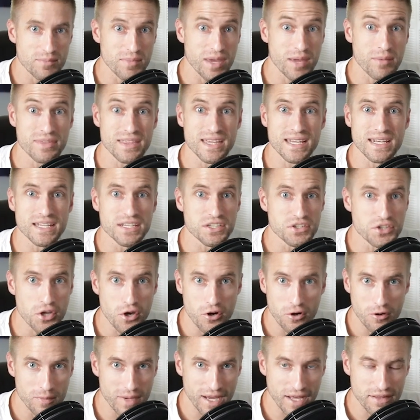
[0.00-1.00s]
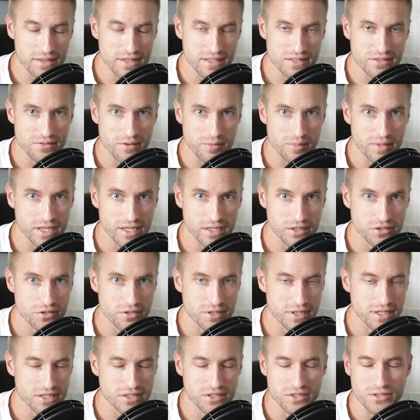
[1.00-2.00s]
Maybe they didn't know about this rabbinic
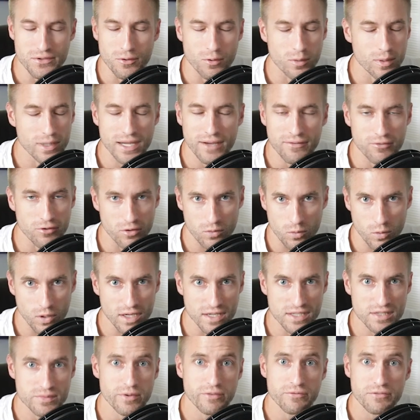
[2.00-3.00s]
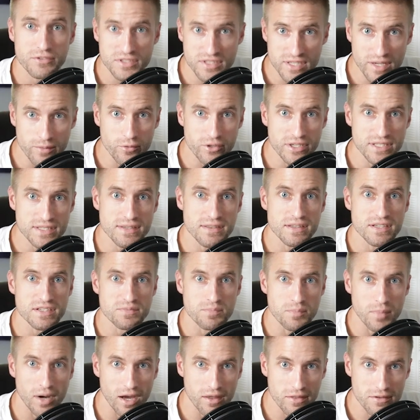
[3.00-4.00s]
tradition or whatever it was. But for some reason,
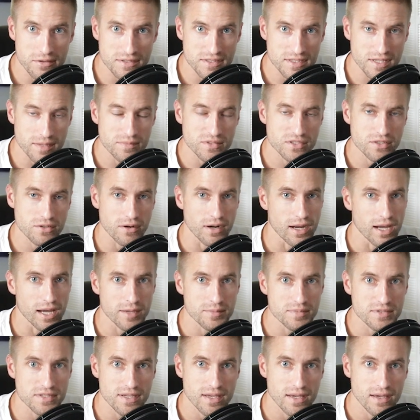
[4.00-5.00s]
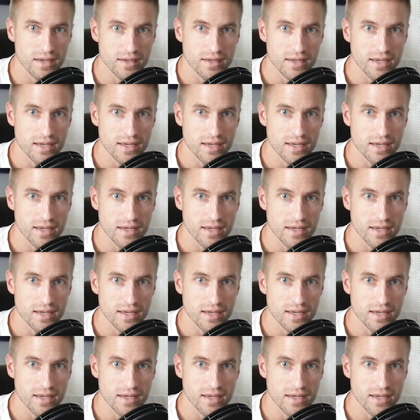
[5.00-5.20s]
this bothered some scribes.